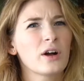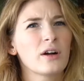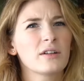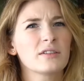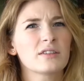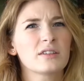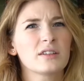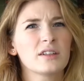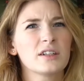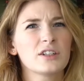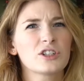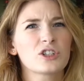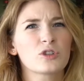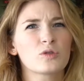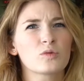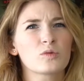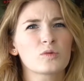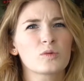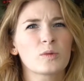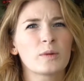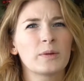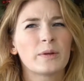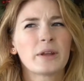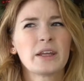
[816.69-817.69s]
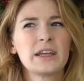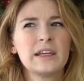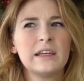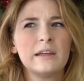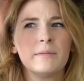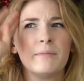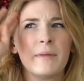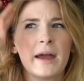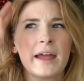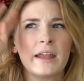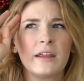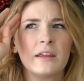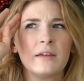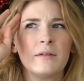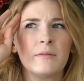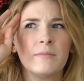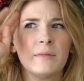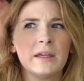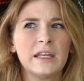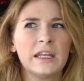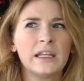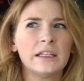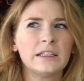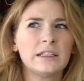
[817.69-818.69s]
constellations would
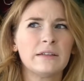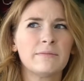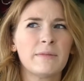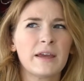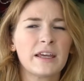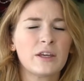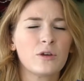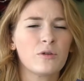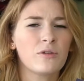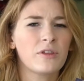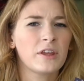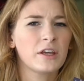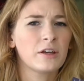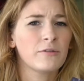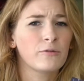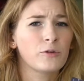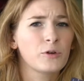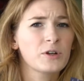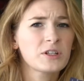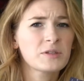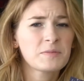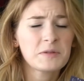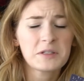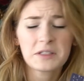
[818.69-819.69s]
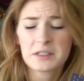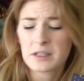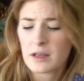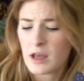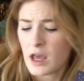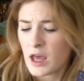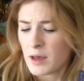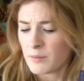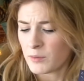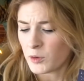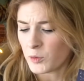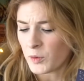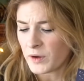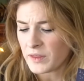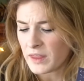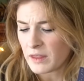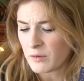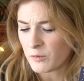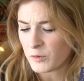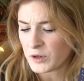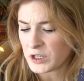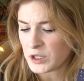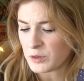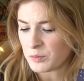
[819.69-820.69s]
immediately make you think of Christmas, but
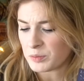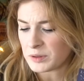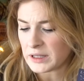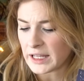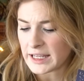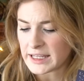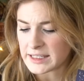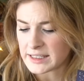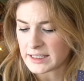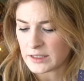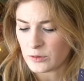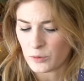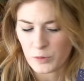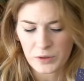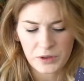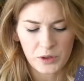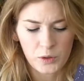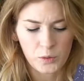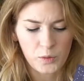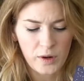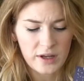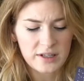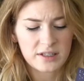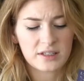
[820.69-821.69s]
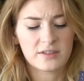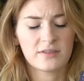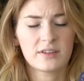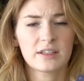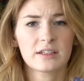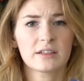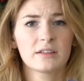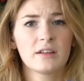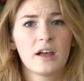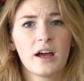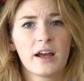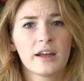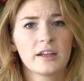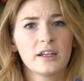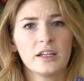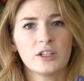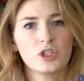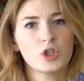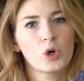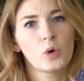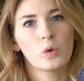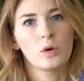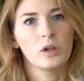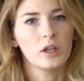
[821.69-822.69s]
when you place it with the rest of this line, it
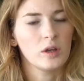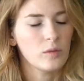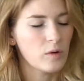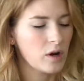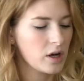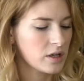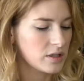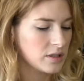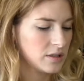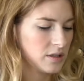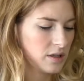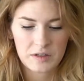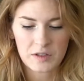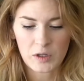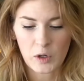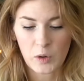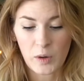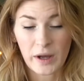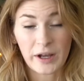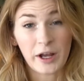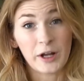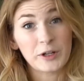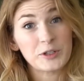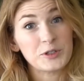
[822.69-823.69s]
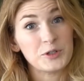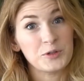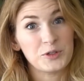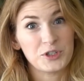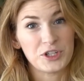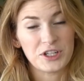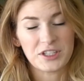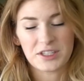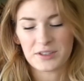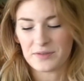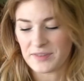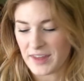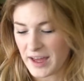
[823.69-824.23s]
totally works. So I got 2 sheets of